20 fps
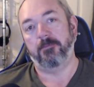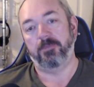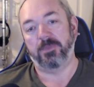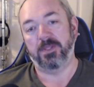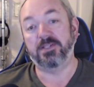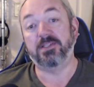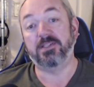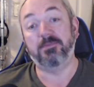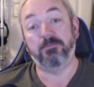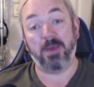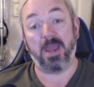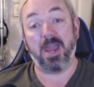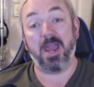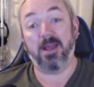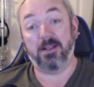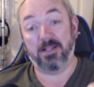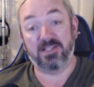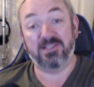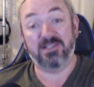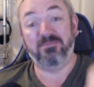This
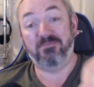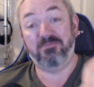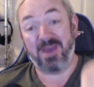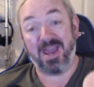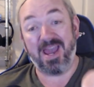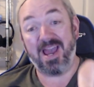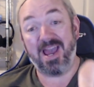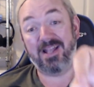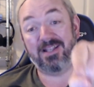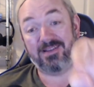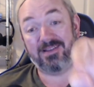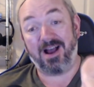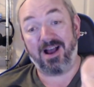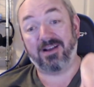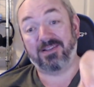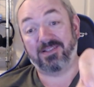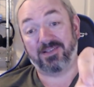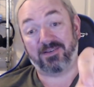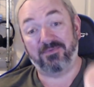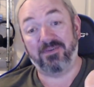is bad
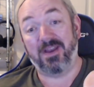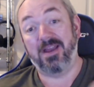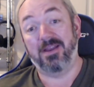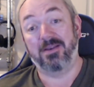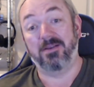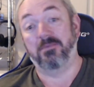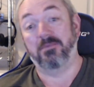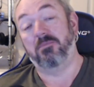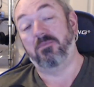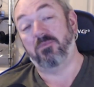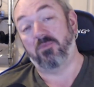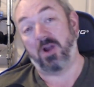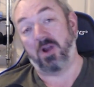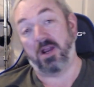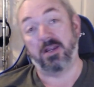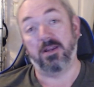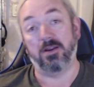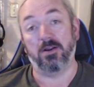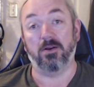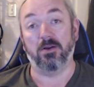toxic fandom right
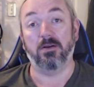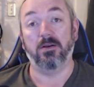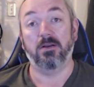here.